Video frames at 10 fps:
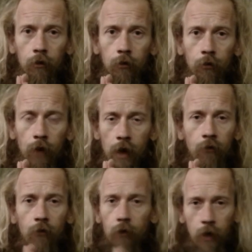
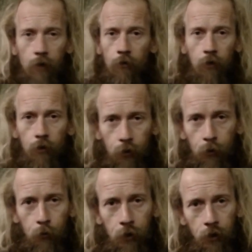Forever and ever, I'm going
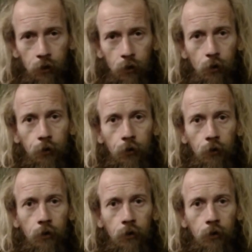to be in God.